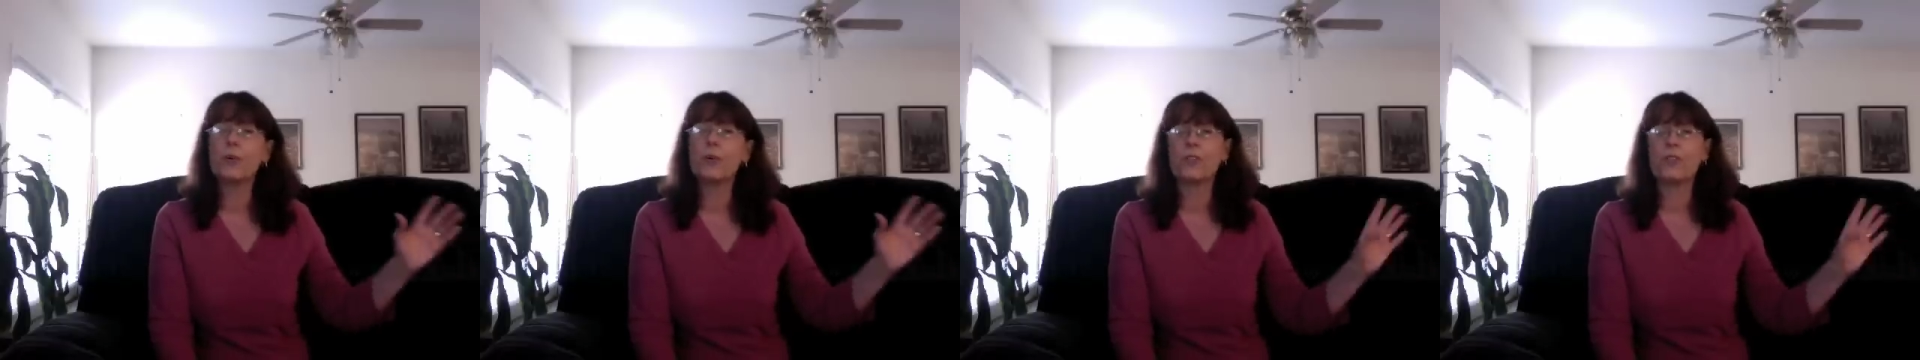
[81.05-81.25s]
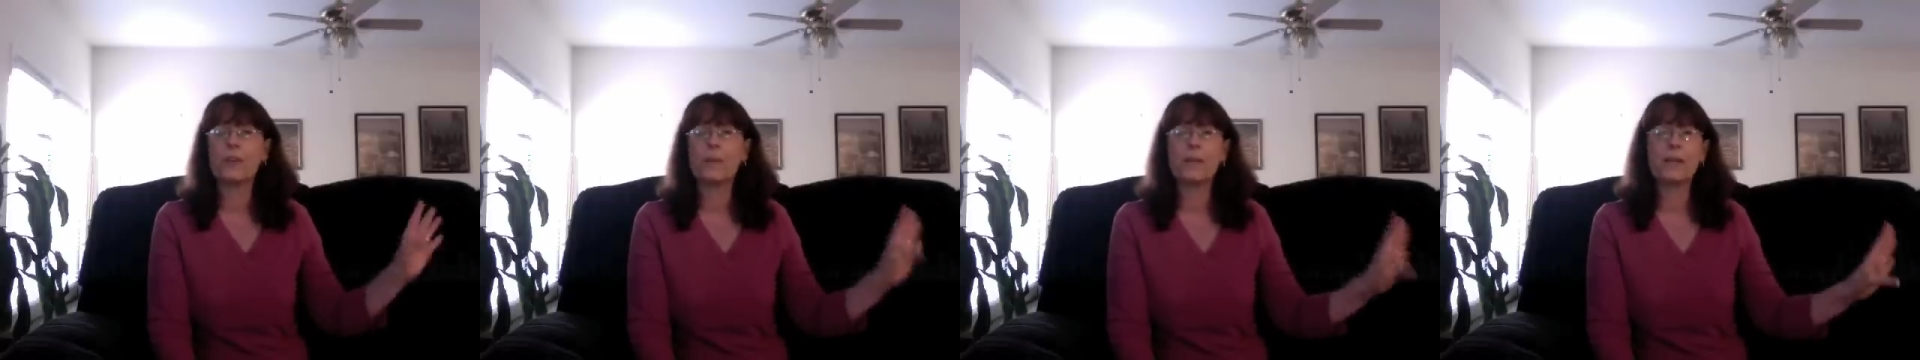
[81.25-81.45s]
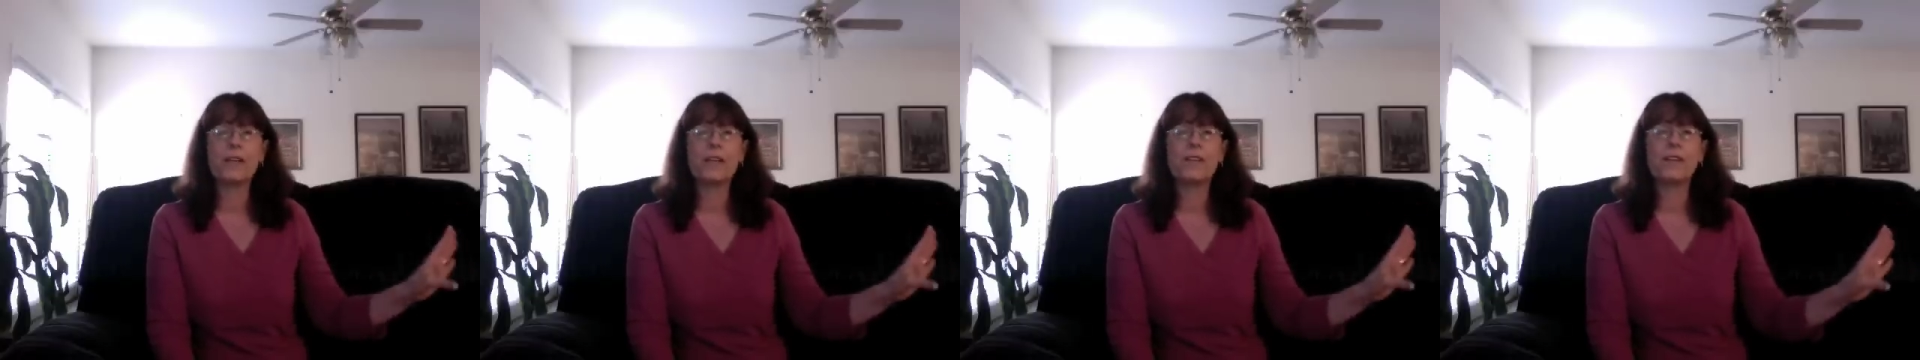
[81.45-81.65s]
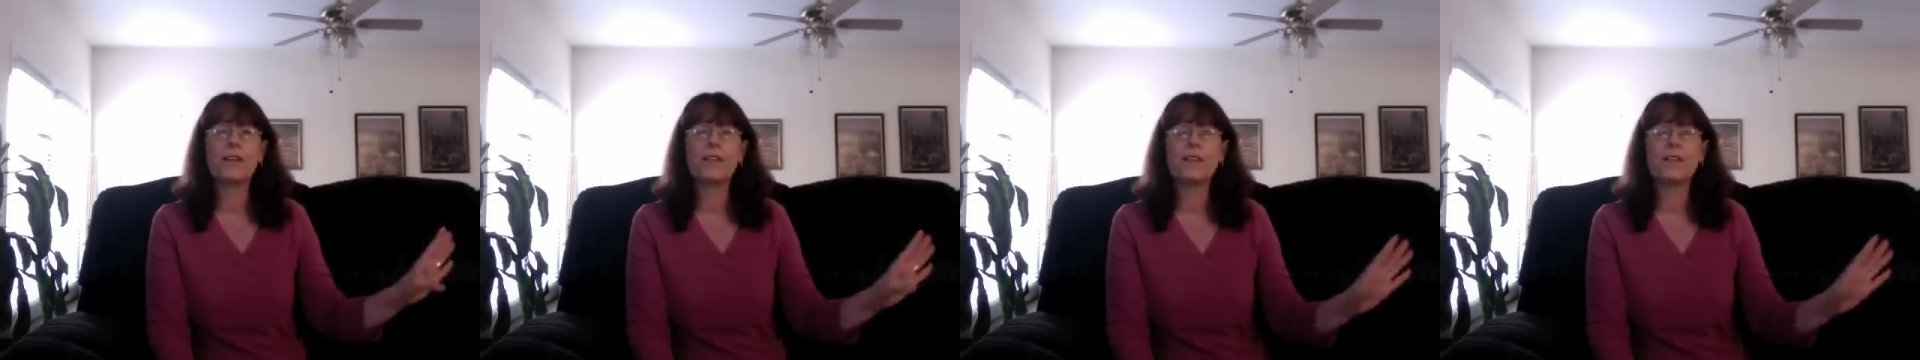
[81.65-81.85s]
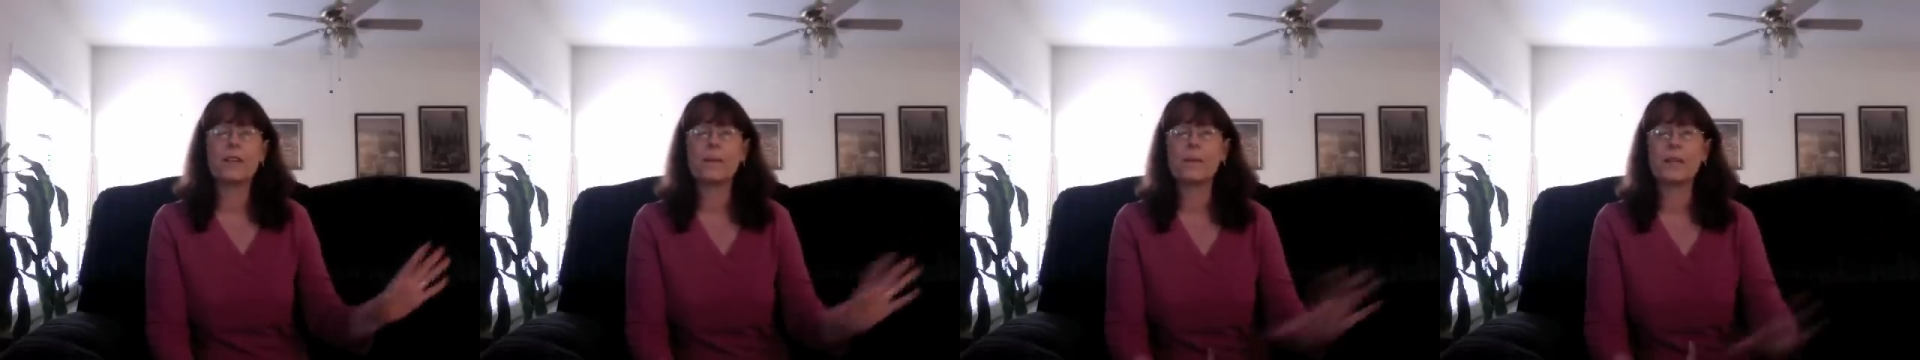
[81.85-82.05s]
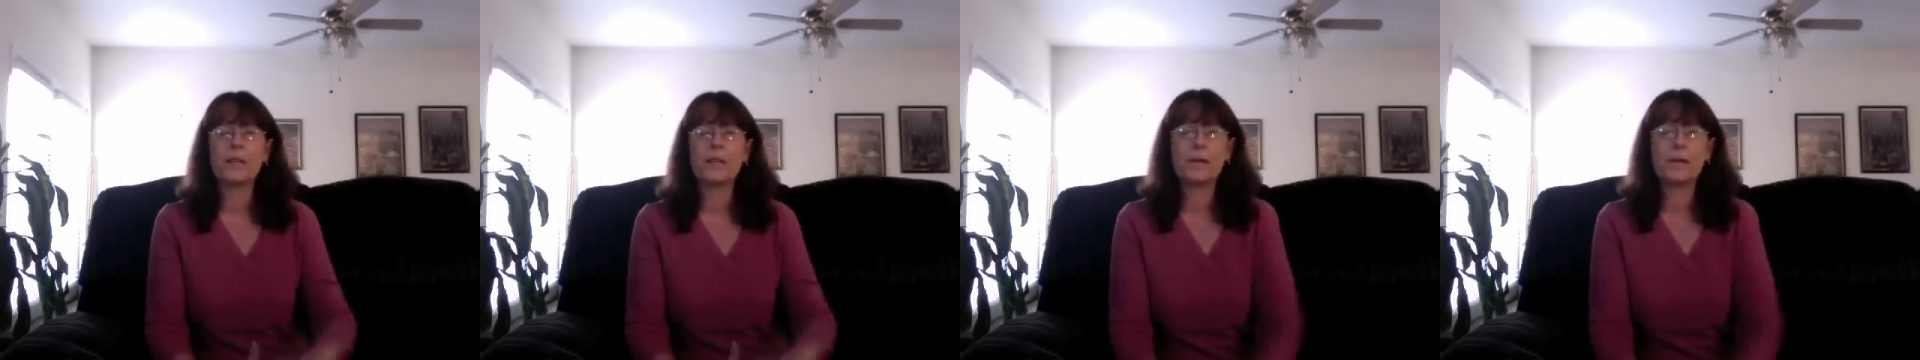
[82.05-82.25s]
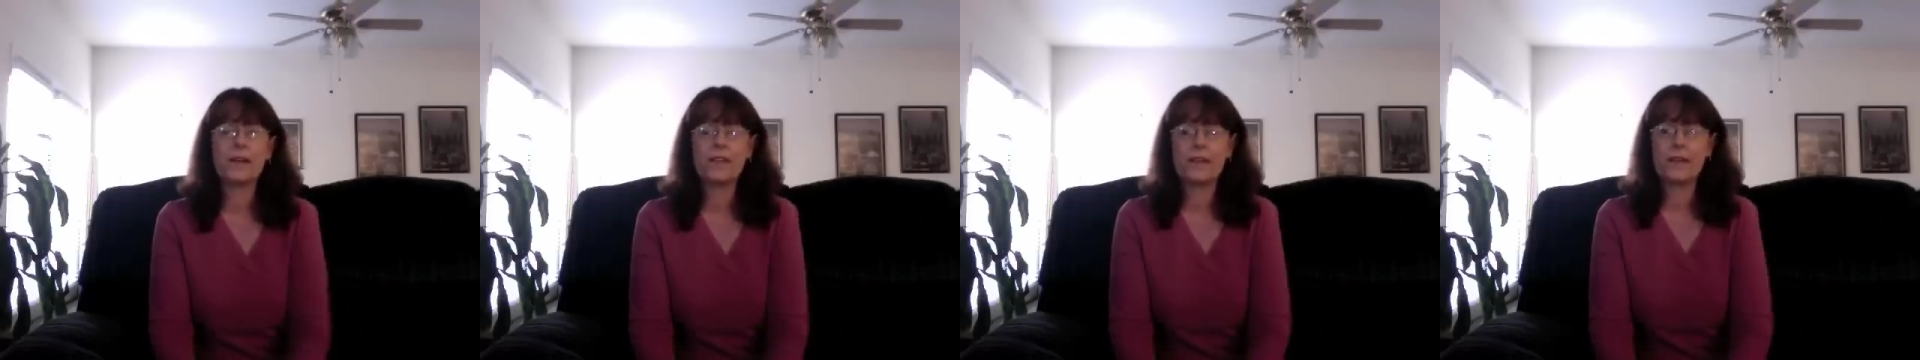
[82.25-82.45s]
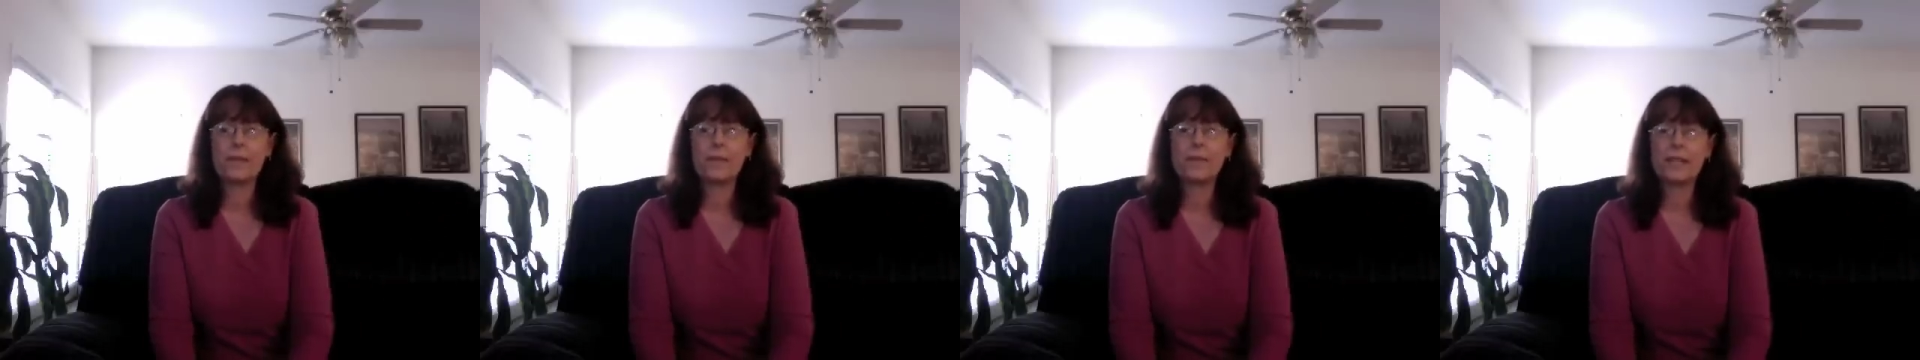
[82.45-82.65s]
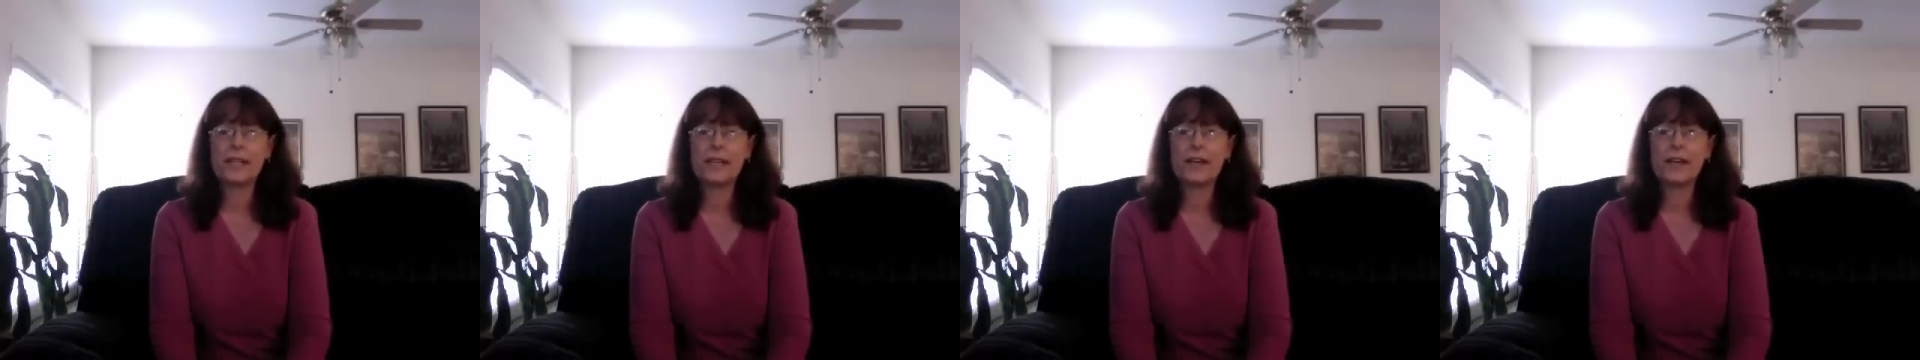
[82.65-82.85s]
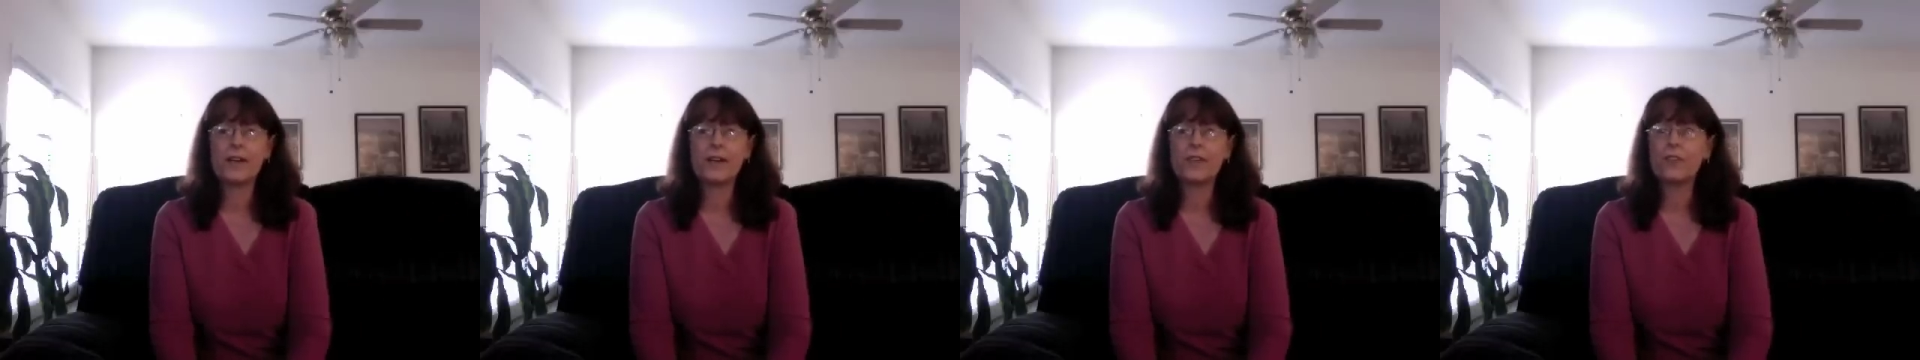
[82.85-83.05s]
somebody said something about somebody
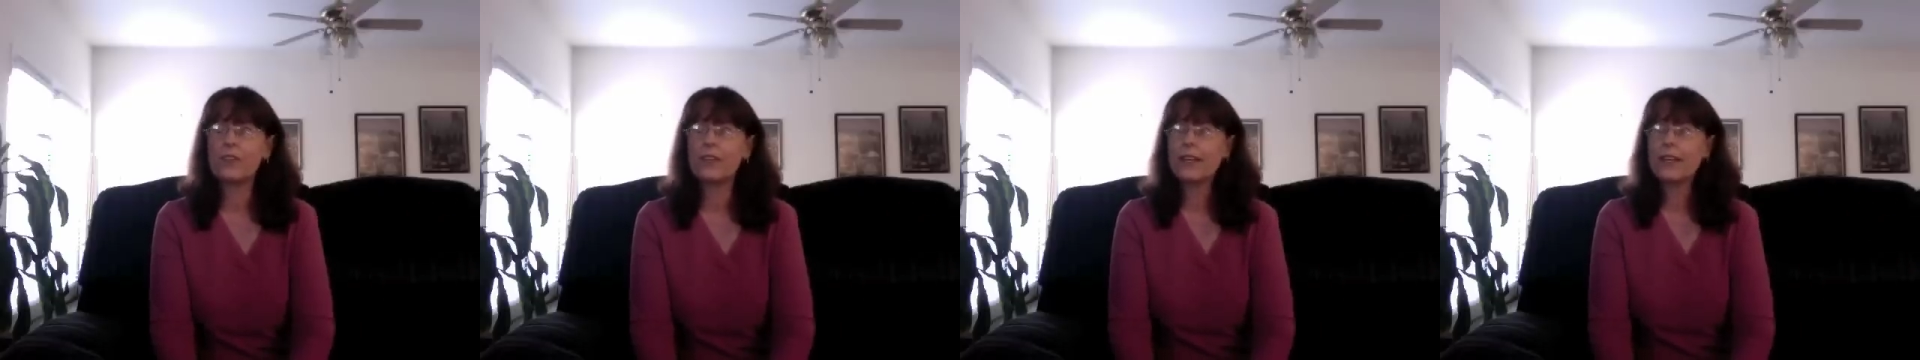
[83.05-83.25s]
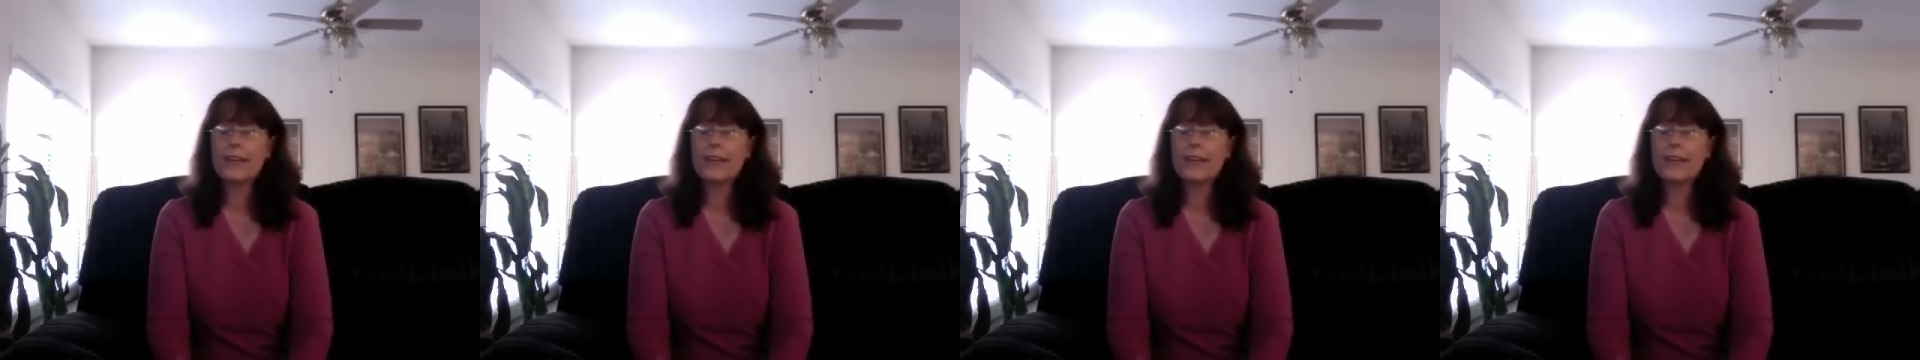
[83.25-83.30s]
else,